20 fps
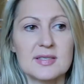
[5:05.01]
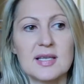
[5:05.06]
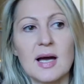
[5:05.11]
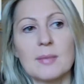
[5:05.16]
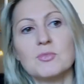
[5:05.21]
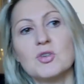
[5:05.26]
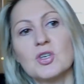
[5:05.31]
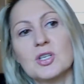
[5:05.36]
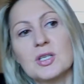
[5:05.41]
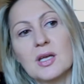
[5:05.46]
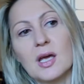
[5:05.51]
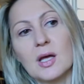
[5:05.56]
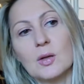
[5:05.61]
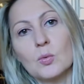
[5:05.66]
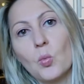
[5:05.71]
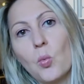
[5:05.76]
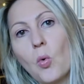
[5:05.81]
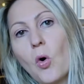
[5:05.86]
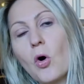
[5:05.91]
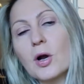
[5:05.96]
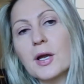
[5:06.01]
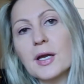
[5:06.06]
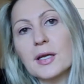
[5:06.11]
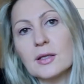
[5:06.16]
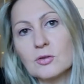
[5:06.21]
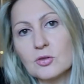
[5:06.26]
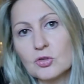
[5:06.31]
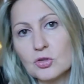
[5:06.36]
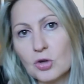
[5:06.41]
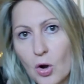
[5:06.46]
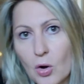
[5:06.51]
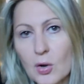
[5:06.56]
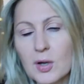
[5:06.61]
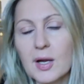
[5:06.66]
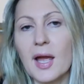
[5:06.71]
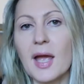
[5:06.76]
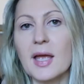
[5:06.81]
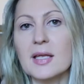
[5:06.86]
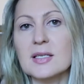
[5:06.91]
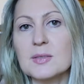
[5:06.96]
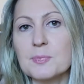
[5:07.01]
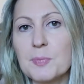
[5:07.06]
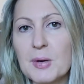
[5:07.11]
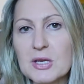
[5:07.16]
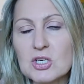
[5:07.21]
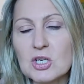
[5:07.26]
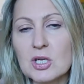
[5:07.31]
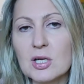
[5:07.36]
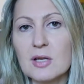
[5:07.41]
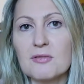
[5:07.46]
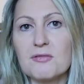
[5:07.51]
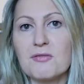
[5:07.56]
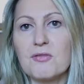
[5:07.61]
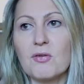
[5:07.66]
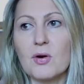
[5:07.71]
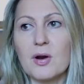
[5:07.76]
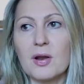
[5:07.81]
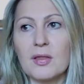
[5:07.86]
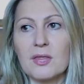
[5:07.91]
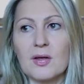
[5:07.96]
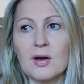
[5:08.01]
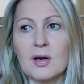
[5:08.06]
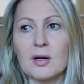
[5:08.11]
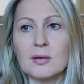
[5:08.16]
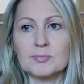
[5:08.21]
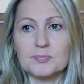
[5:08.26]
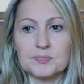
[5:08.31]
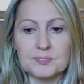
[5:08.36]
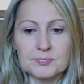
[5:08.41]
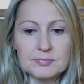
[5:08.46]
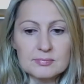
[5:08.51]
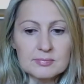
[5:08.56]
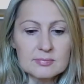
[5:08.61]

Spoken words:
the subject can walk and talk, especially for the